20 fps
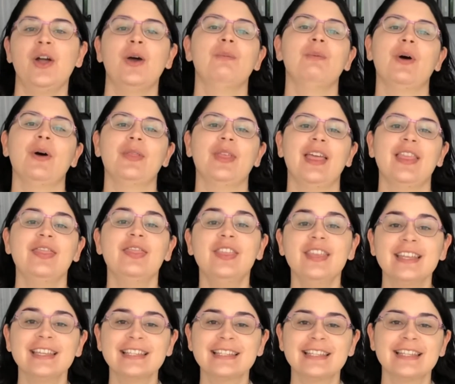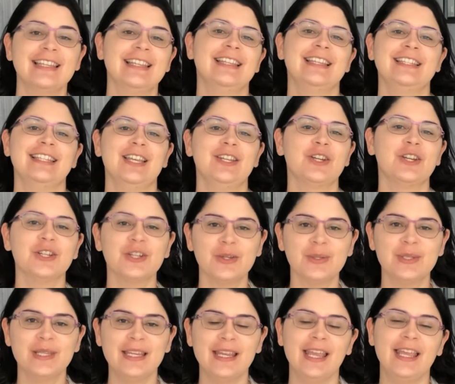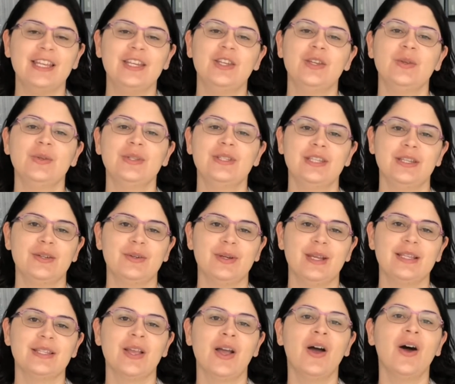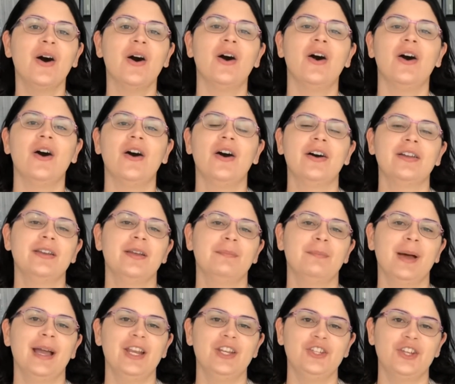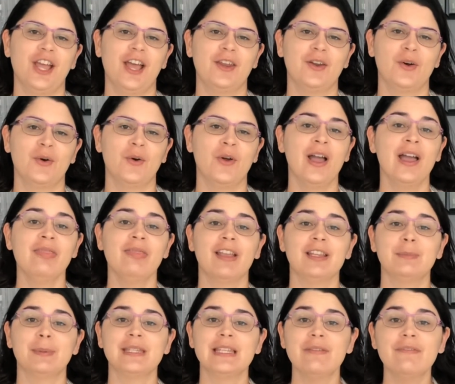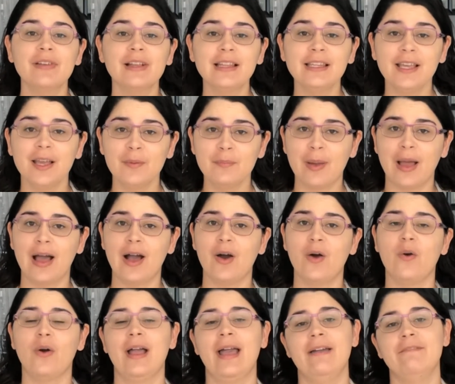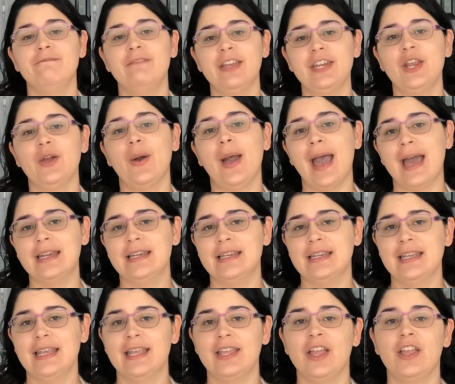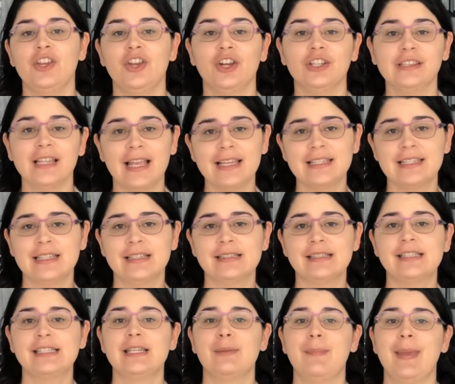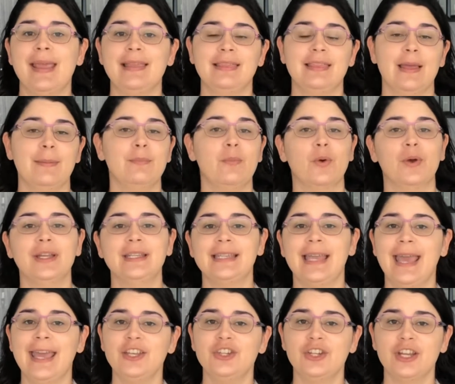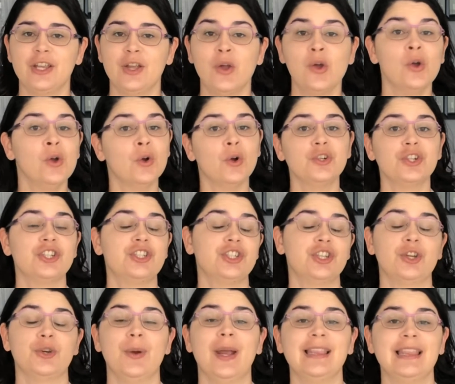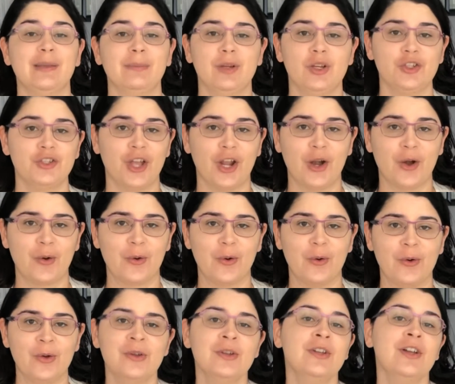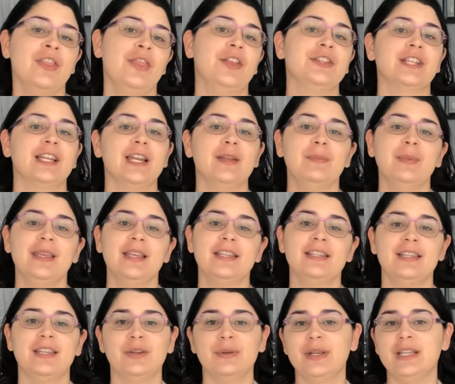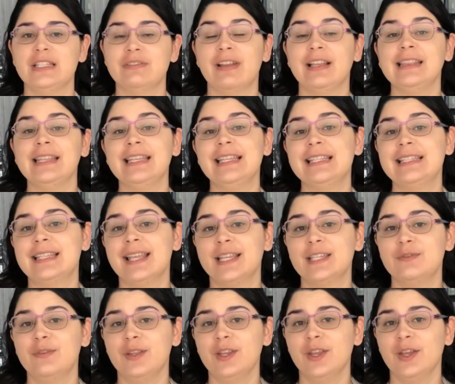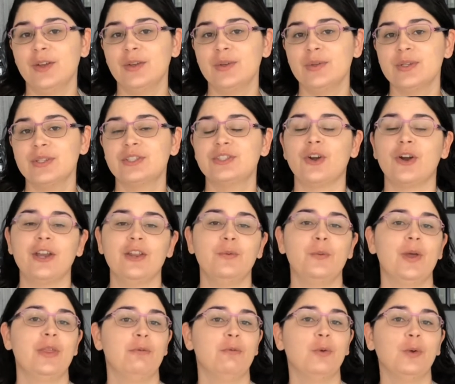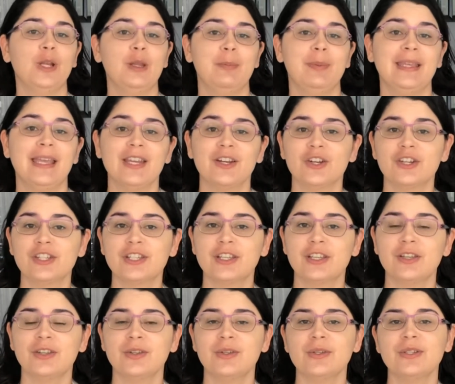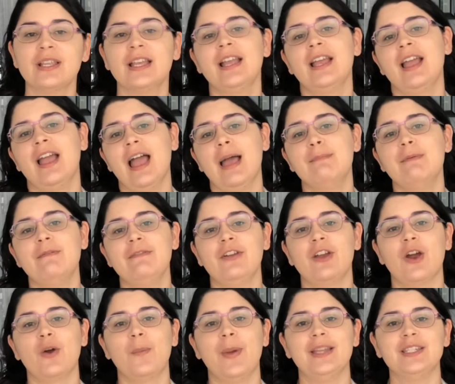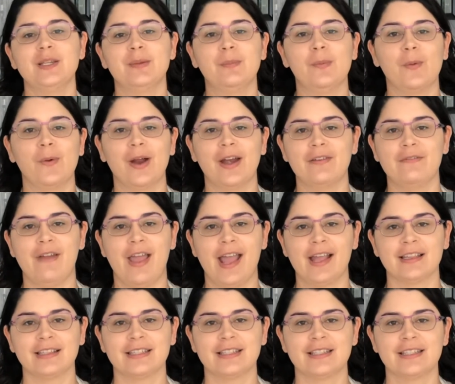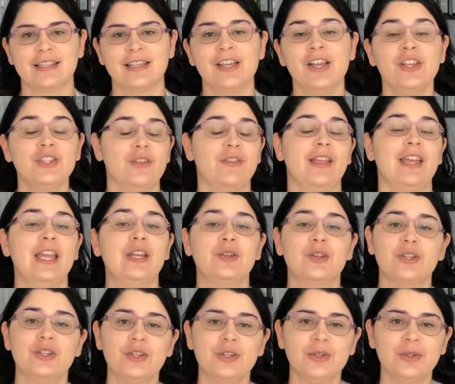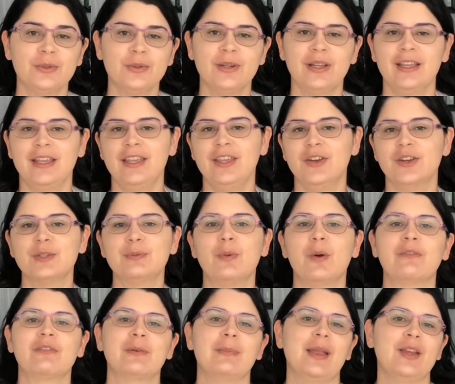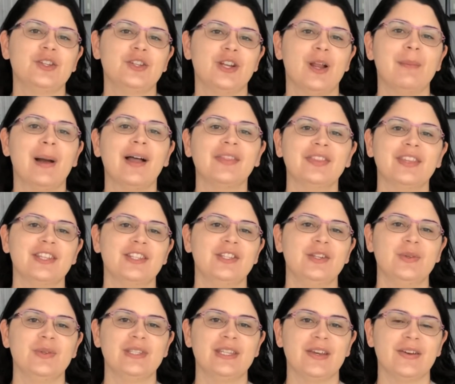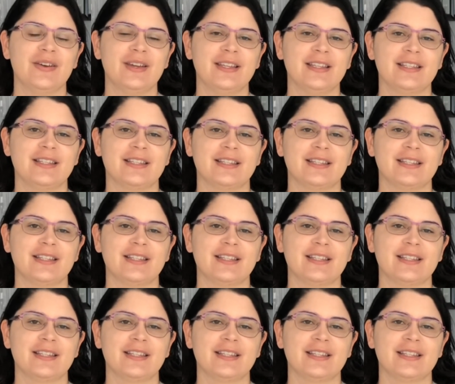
Well, then this is introducing a new series on my channel that's specifically about video editing your lessons to make them more engaging or just to create them in general. There's going to be a series of at least 6 videos starting with really beginner skills and moving our way to more advanced. So if that interests you, here's more information about this new series.